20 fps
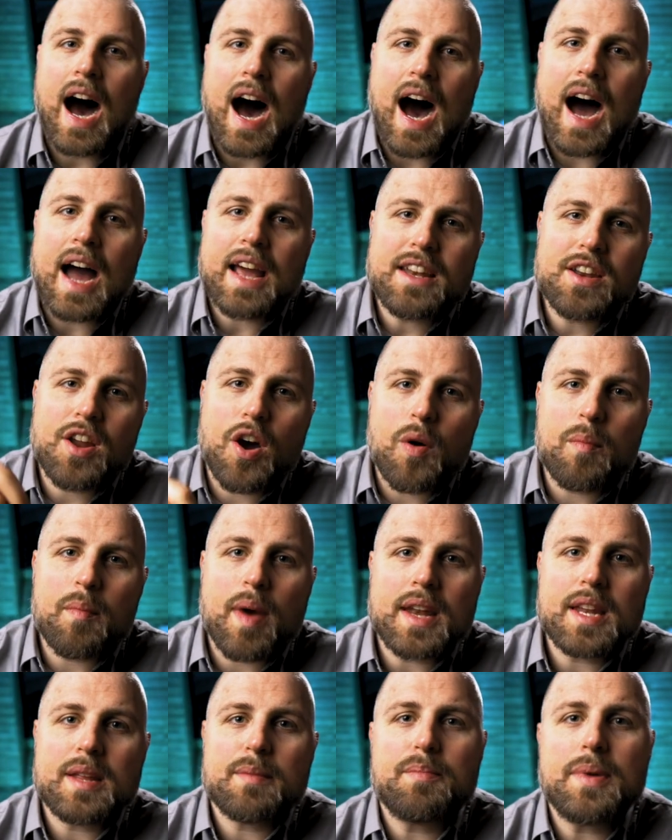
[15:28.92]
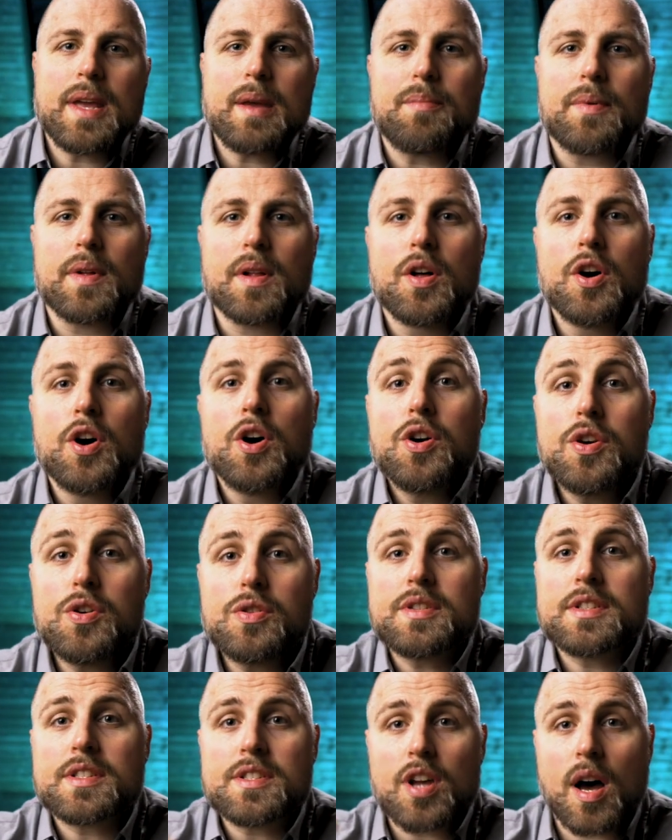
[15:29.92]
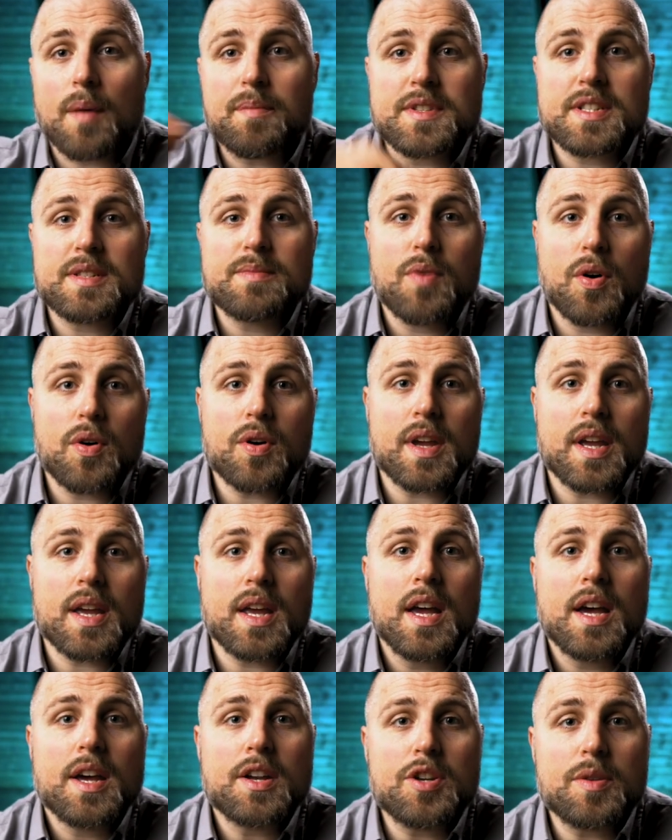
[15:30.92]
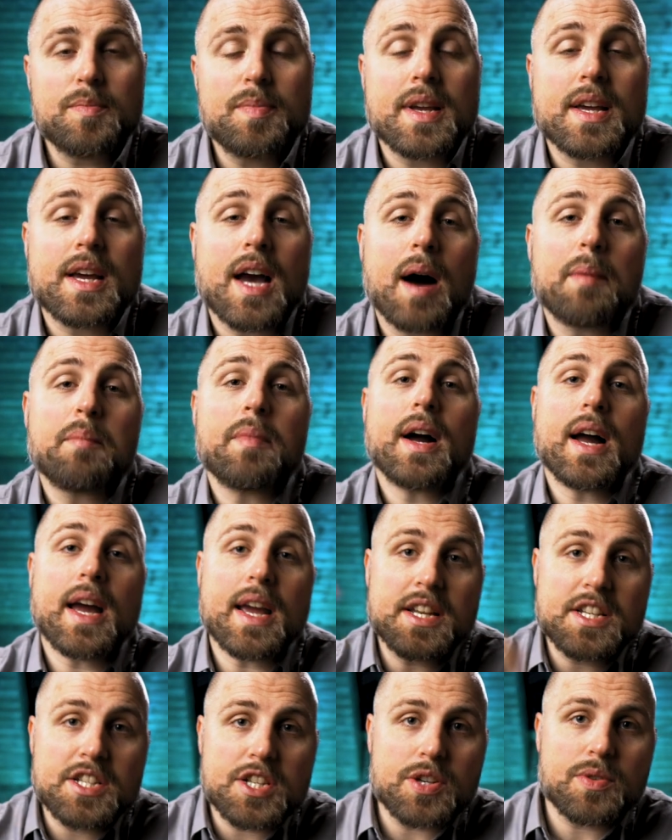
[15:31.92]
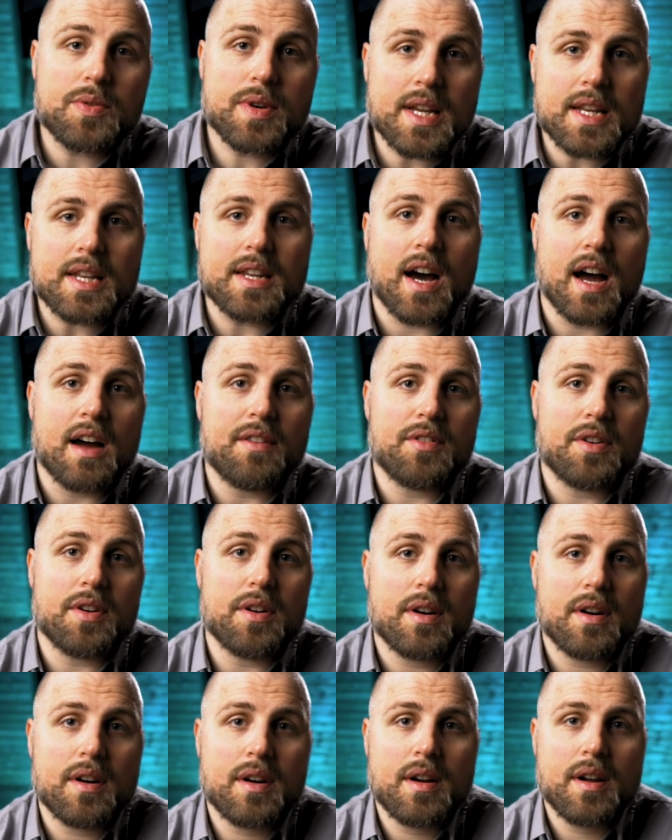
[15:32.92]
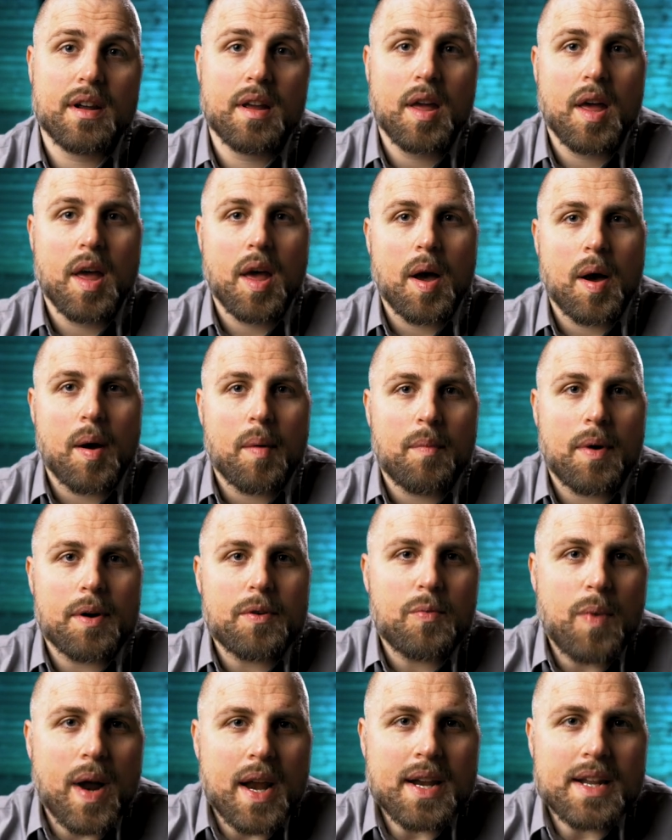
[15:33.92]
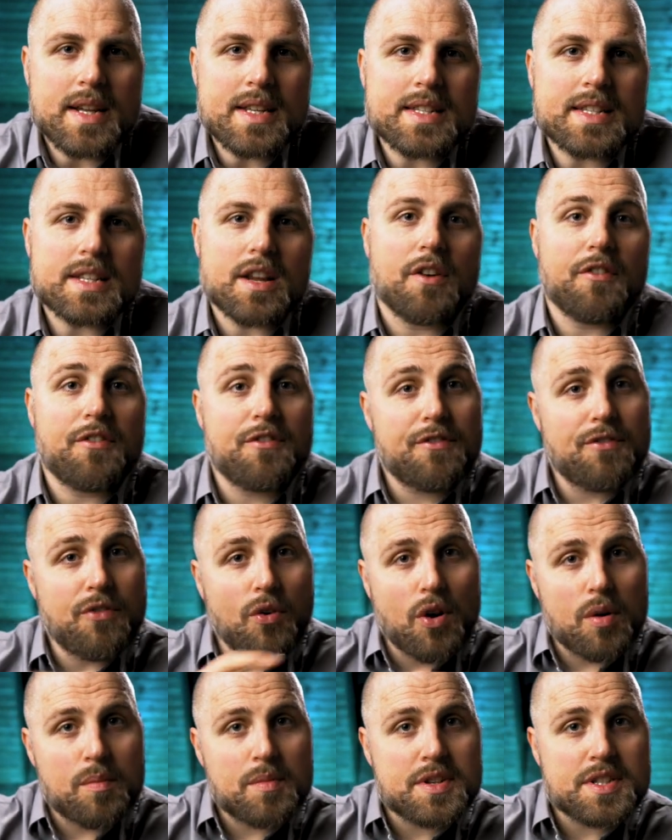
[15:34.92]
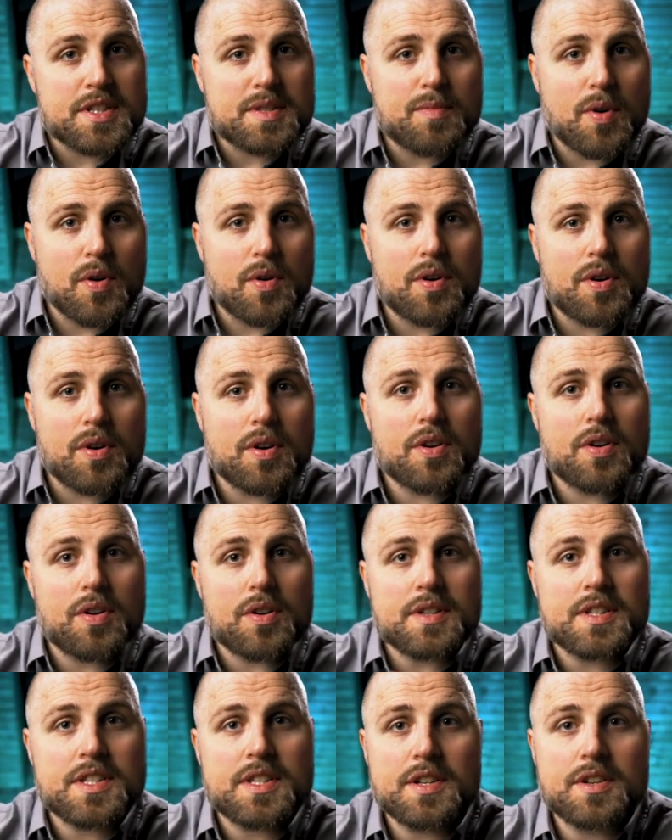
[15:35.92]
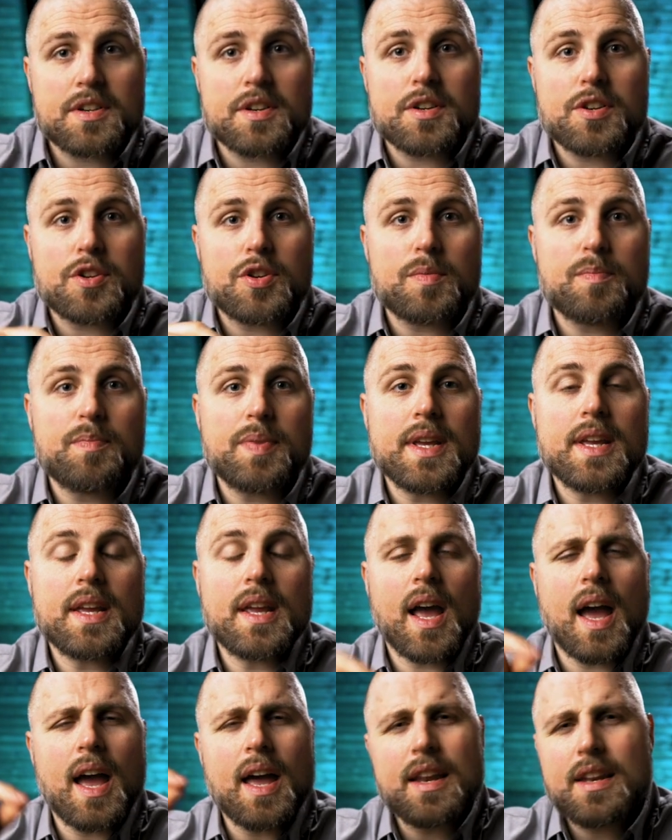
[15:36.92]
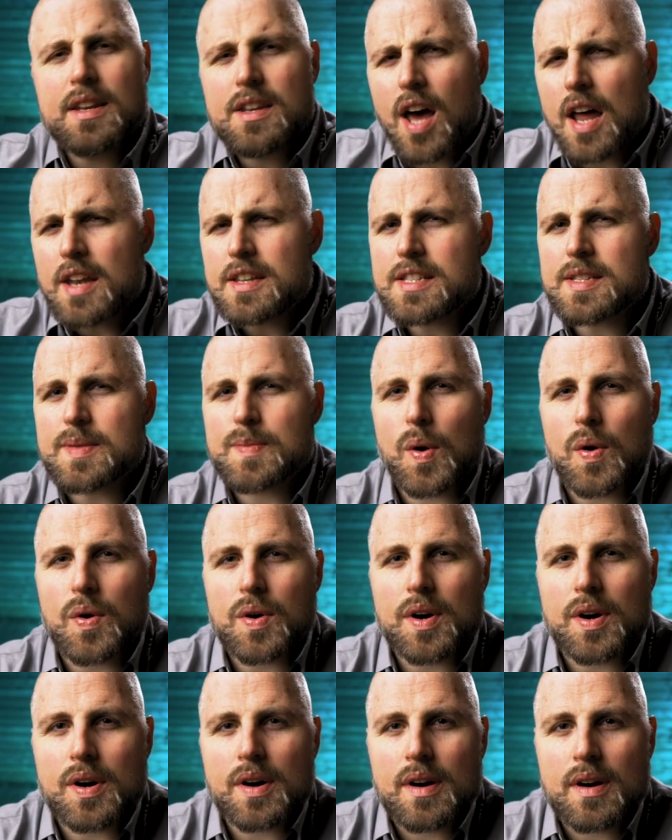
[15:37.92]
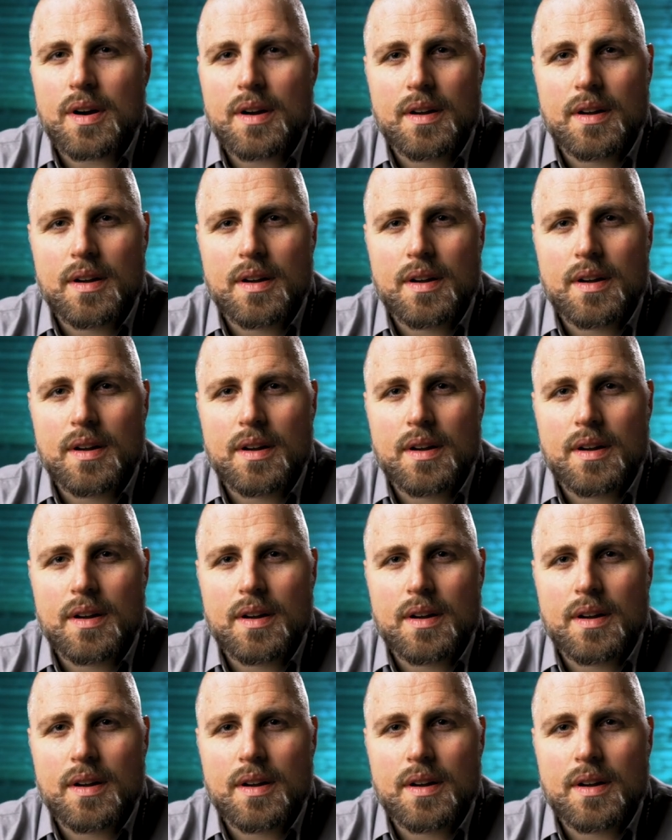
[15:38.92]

I know many people who stopped smoking to become a G U E diver. But when is a former smoker considered to be a non-smoker?